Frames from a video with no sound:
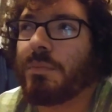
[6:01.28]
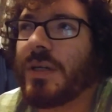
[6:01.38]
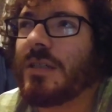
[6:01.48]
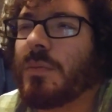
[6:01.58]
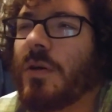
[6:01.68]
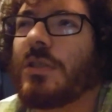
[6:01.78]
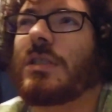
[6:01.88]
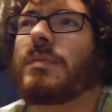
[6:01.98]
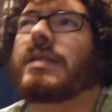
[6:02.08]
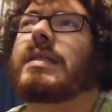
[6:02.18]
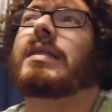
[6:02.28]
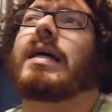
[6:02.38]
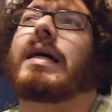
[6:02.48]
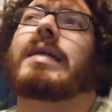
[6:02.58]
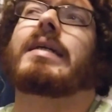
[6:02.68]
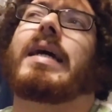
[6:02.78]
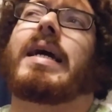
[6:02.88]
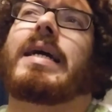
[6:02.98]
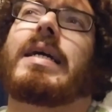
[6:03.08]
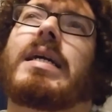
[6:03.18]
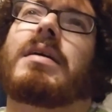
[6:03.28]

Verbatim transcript: He's supposed to be like a